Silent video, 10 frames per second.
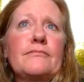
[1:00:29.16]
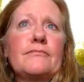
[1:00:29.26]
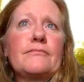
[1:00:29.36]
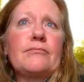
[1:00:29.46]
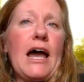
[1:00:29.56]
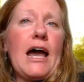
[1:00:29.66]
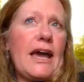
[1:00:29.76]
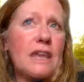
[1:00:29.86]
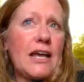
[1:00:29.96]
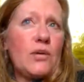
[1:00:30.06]
answer
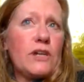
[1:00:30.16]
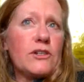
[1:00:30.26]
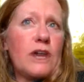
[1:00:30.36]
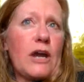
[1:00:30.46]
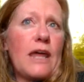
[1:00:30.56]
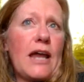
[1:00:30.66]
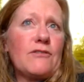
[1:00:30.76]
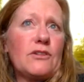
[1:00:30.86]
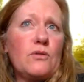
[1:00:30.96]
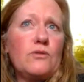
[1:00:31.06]
that question, I would have
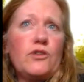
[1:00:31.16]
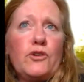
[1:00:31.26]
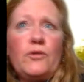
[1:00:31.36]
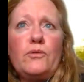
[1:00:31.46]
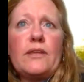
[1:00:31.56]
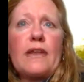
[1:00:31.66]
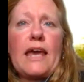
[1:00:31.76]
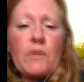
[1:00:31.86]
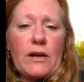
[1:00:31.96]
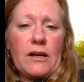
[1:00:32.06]
to go to the
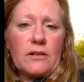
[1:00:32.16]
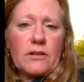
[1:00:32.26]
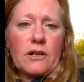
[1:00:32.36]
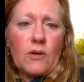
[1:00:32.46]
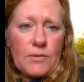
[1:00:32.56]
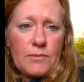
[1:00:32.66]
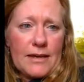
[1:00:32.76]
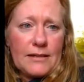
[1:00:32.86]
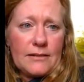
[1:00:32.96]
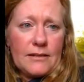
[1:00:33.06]
MRLs on our
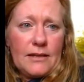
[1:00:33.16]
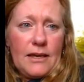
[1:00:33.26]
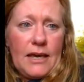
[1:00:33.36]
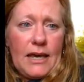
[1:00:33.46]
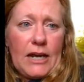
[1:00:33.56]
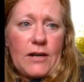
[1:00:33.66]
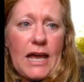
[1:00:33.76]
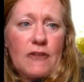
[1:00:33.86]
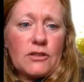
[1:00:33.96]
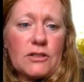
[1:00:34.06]
website, and I would
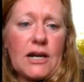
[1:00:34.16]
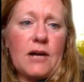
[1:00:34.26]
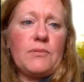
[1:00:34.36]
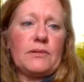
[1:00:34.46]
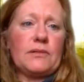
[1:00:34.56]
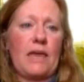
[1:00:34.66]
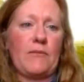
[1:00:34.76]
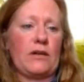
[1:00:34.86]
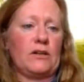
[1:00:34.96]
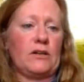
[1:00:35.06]
have to look up
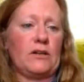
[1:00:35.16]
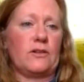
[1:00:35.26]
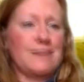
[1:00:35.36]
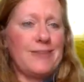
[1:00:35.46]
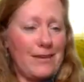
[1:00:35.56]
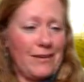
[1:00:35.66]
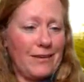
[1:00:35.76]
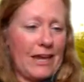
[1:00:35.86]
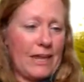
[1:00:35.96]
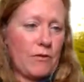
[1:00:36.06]
MRLs on steak
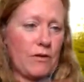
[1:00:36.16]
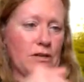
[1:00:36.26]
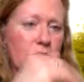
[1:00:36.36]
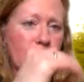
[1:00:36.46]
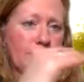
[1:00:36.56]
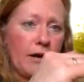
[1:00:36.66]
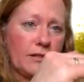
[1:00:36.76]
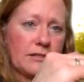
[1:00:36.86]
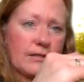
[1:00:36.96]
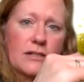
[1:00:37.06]
and MRLs on
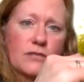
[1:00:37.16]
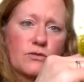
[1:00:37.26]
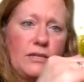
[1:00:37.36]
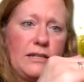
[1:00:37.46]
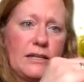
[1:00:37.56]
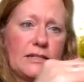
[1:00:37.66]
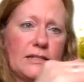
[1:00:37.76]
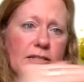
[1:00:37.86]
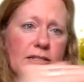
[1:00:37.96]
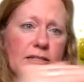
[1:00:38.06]
barley/wheat and
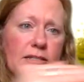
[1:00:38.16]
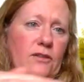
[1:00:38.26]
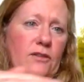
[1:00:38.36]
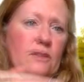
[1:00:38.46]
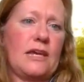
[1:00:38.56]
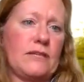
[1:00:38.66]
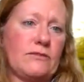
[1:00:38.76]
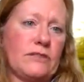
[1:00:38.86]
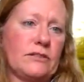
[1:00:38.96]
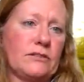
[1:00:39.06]
see if they're the same or
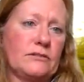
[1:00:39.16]
different.